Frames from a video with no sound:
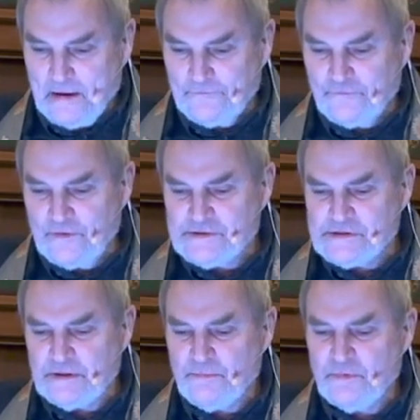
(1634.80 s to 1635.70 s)

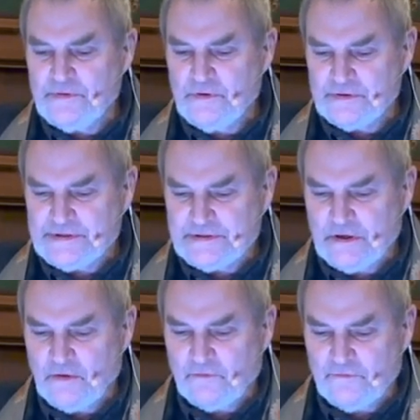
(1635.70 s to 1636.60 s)
friendship with
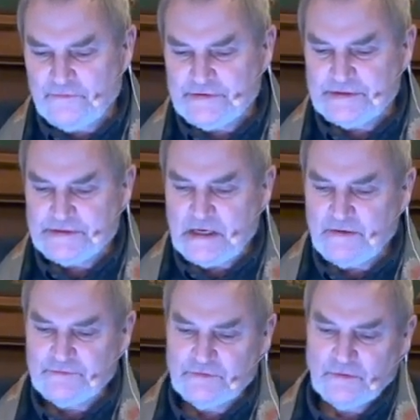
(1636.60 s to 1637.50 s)
yourself, since
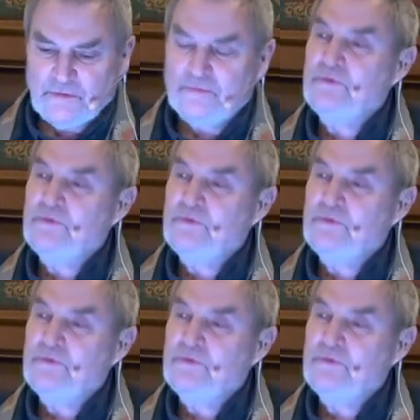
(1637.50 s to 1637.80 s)
after all